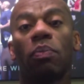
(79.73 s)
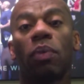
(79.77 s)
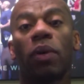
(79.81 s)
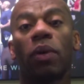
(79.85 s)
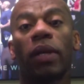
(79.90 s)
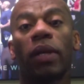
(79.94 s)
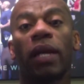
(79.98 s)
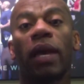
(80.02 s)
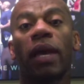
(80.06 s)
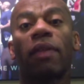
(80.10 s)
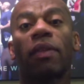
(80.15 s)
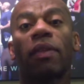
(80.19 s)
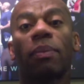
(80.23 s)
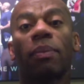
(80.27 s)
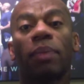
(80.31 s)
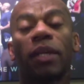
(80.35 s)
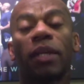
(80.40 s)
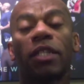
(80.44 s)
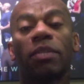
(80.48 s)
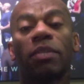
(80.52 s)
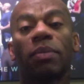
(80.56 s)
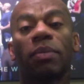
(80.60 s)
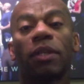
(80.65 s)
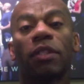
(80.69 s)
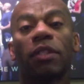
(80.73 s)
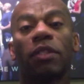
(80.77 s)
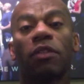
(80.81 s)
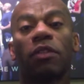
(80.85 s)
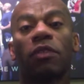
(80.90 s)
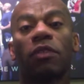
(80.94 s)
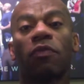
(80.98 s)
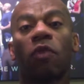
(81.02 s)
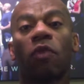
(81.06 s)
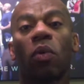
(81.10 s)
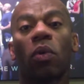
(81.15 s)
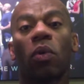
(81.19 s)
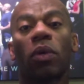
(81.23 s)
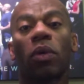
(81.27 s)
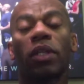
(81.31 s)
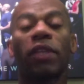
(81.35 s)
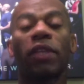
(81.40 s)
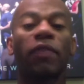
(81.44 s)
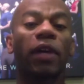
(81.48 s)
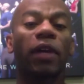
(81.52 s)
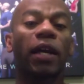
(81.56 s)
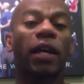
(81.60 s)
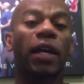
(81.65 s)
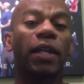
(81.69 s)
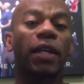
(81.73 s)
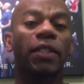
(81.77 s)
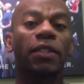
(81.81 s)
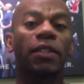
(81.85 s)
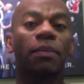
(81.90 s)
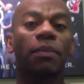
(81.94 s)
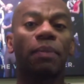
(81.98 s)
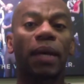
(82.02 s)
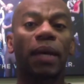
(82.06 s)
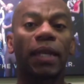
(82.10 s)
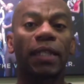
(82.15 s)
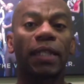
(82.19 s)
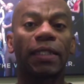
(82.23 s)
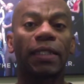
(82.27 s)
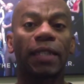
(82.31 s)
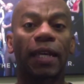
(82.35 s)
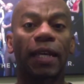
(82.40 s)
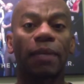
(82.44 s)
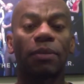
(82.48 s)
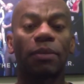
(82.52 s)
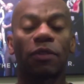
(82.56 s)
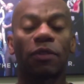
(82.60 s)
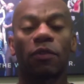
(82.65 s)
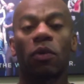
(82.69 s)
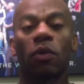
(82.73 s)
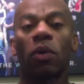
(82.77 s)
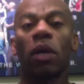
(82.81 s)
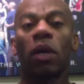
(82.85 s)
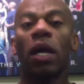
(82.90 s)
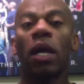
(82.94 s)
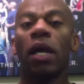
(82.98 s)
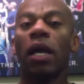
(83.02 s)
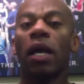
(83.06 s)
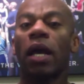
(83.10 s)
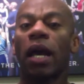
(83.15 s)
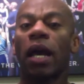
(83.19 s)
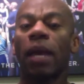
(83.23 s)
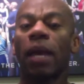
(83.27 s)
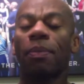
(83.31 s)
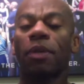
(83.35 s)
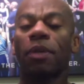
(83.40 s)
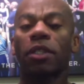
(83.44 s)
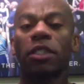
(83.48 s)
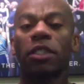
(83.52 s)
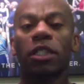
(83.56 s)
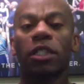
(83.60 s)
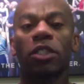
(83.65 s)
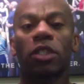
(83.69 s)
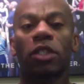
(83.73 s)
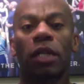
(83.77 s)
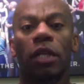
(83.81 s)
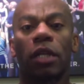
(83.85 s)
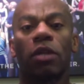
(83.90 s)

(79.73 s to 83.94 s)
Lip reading: point out the placements for different kinds of body types for hyperextension.